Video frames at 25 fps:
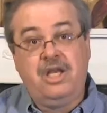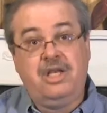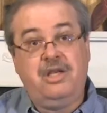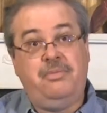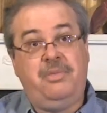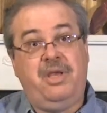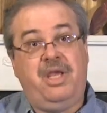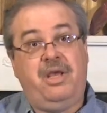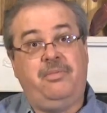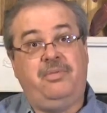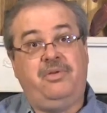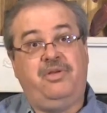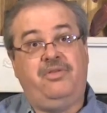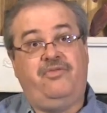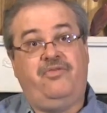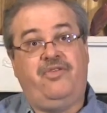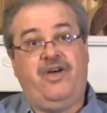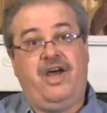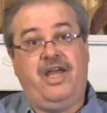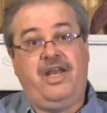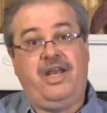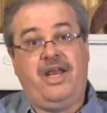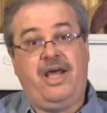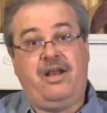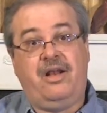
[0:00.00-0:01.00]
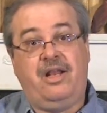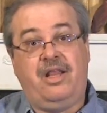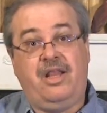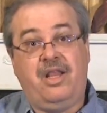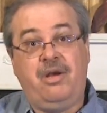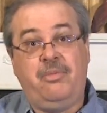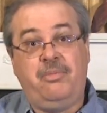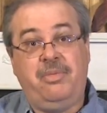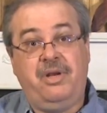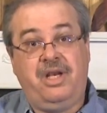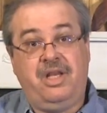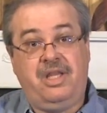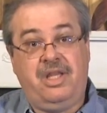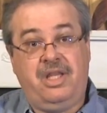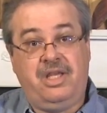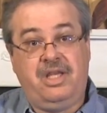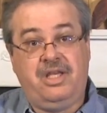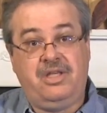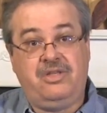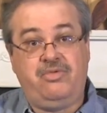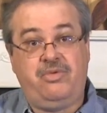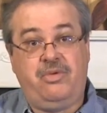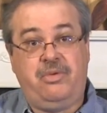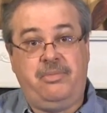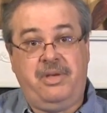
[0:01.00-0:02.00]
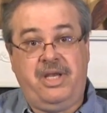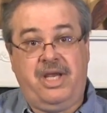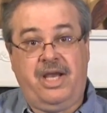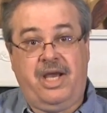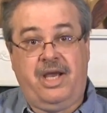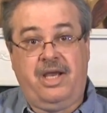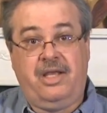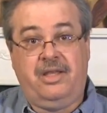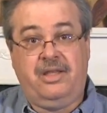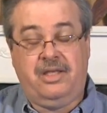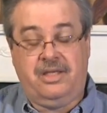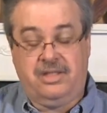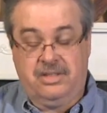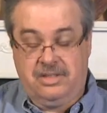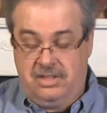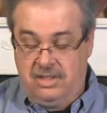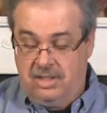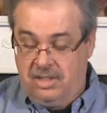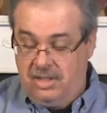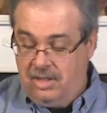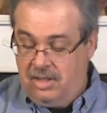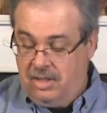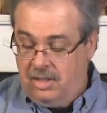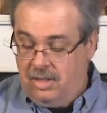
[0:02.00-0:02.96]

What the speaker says: to be able to find out a little bit of the history behind this.